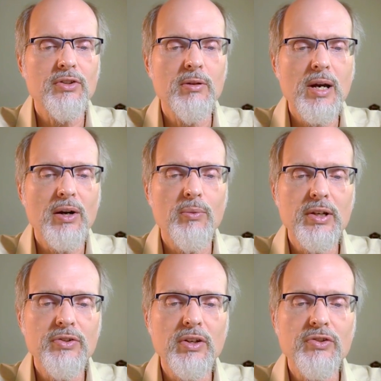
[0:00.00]
no matter
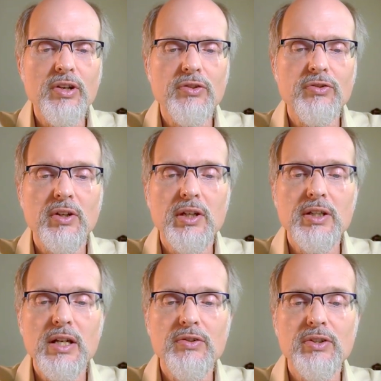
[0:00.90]
what successes it
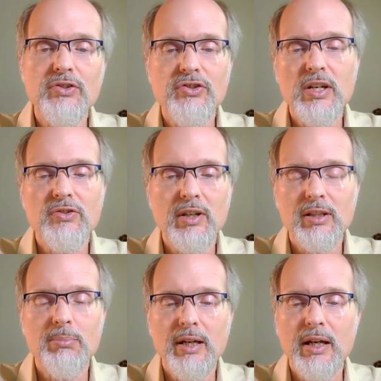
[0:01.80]
attains in seizing the
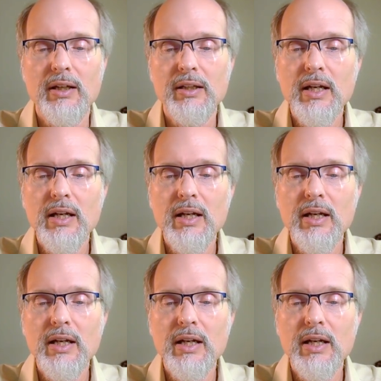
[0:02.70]
planet,